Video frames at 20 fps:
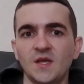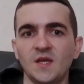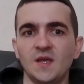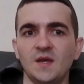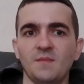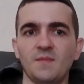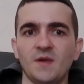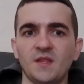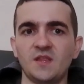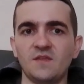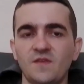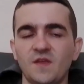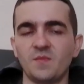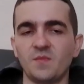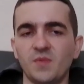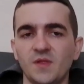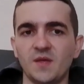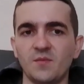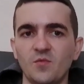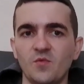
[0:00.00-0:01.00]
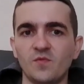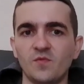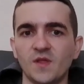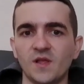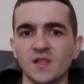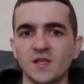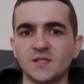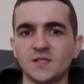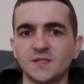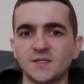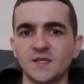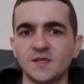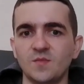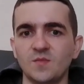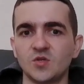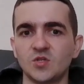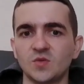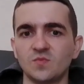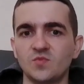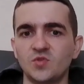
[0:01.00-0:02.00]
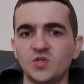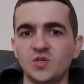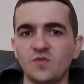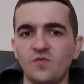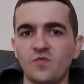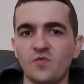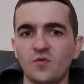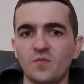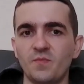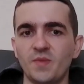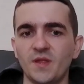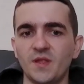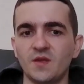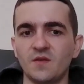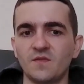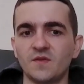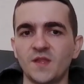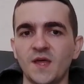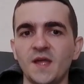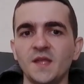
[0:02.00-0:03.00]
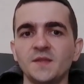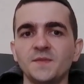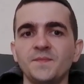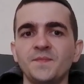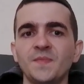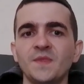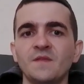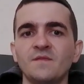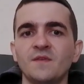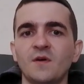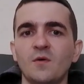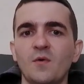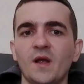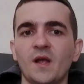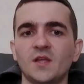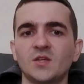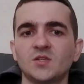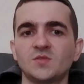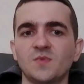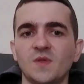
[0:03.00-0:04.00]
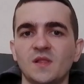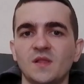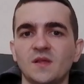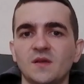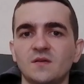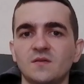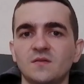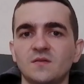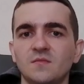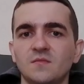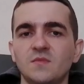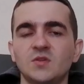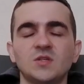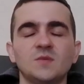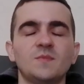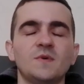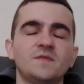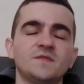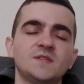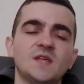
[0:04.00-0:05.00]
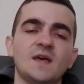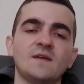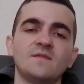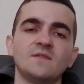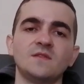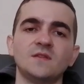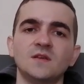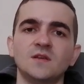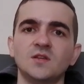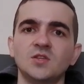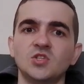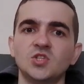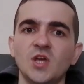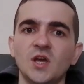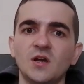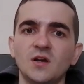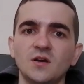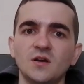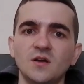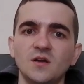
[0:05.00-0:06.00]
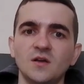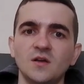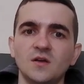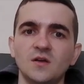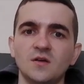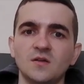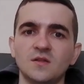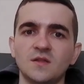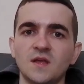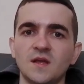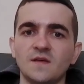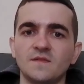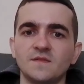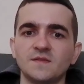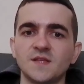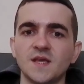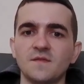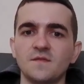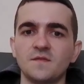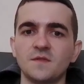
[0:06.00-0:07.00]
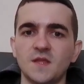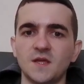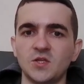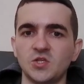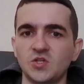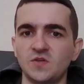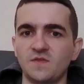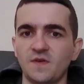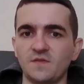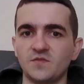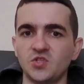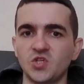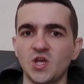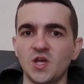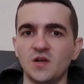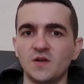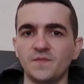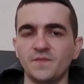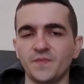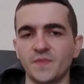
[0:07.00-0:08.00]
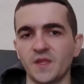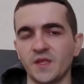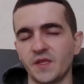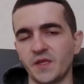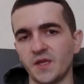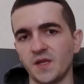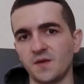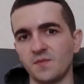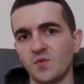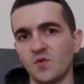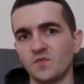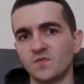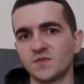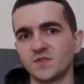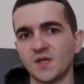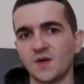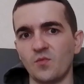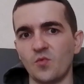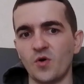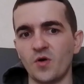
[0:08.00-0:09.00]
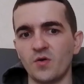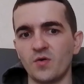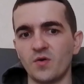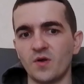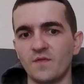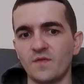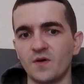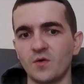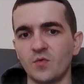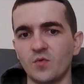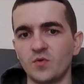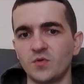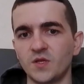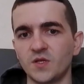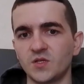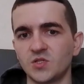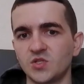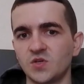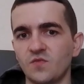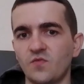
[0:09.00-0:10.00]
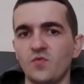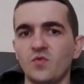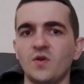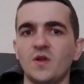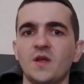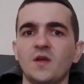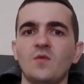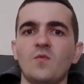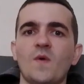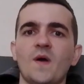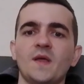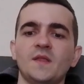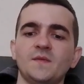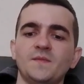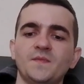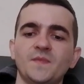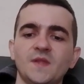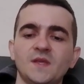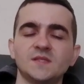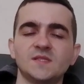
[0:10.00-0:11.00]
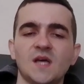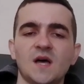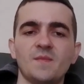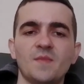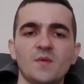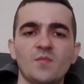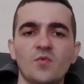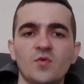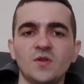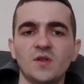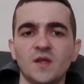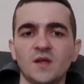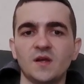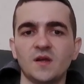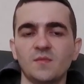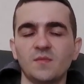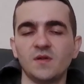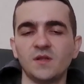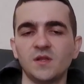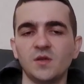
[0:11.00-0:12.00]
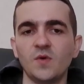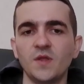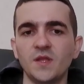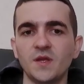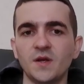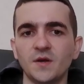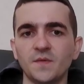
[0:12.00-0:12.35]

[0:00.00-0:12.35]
But if they play a move like, let's say, bishop g4 pinning the knight, then white can just play like bishop f7 check, king f7, knight g5 check, king moves somewhere, and then queen takes g4, and white is up a pawn and completely winning.